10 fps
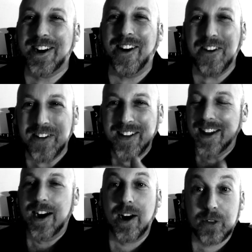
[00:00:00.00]

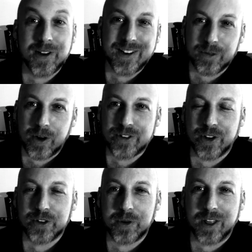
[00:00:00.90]
Although I didn't watch
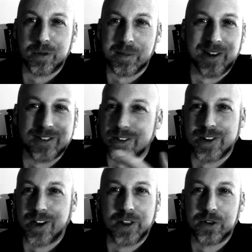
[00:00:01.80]
all 23 minutes, I
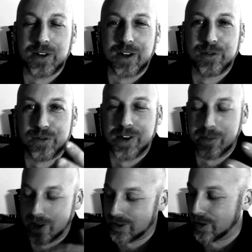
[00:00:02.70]
only got through like
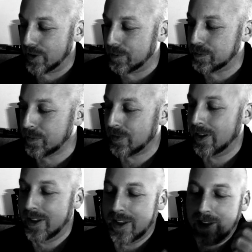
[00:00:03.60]
15 minutes of it.
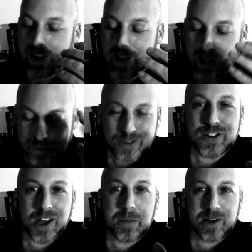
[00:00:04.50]
Now the
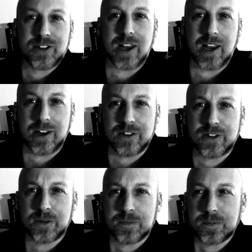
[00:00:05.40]
first thing I'm going to say
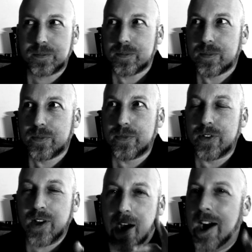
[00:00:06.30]
is,
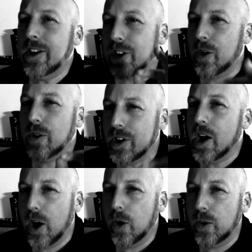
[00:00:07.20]
I don't
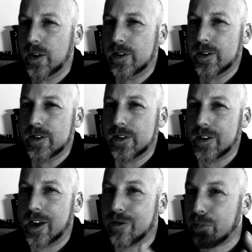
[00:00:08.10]
know
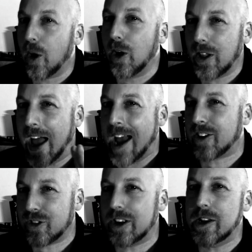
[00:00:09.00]
if Paul
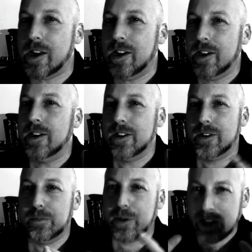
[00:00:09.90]
actually
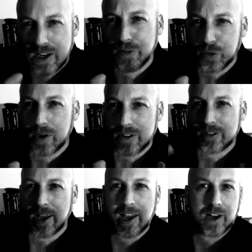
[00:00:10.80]
believes what
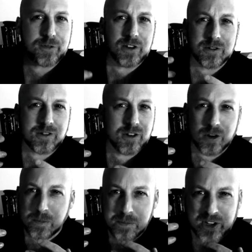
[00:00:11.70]
he's saying, if he's,
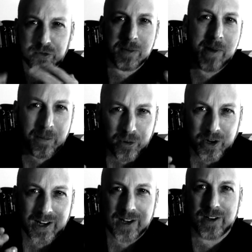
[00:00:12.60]

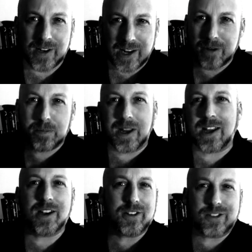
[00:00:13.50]
misremembering it
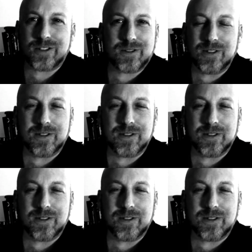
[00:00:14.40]
because